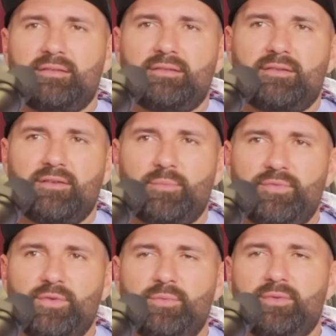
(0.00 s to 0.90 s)
Yeah,
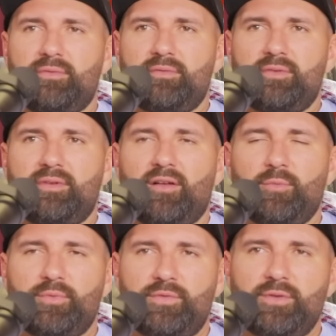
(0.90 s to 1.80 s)
plenty few, of people probably do call it.
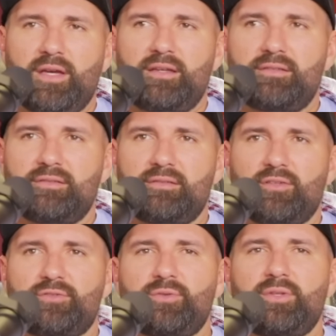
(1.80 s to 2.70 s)
up a few guys.
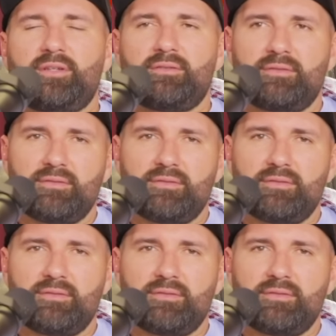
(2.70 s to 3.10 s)
Call Julian.